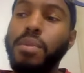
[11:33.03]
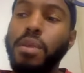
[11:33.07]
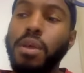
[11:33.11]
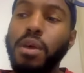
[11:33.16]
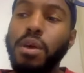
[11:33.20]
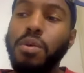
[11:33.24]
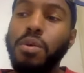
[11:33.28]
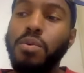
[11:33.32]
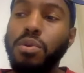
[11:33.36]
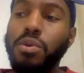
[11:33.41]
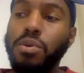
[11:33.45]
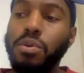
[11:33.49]

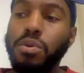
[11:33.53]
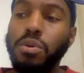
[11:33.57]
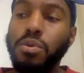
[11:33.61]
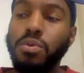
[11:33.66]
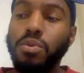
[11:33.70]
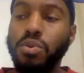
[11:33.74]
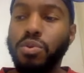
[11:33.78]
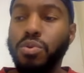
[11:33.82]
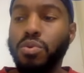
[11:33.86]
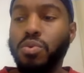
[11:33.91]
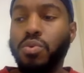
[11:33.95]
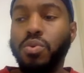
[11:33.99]
it
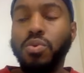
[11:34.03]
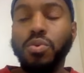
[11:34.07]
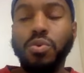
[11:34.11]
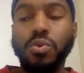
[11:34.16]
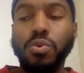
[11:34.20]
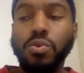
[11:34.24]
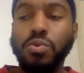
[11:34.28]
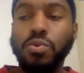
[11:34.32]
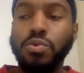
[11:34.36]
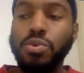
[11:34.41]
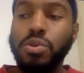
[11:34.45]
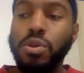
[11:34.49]
was
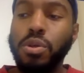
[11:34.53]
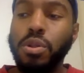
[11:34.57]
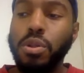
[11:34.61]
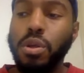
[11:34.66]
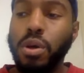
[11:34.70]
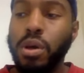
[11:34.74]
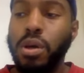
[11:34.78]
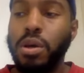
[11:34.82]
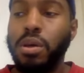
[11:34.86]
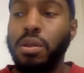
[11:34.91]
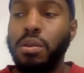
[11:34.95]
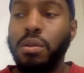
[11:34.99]
cool, still a
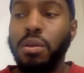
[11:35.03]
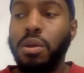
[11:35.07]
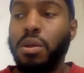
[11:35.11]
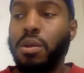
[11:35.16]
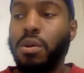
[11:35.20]
good,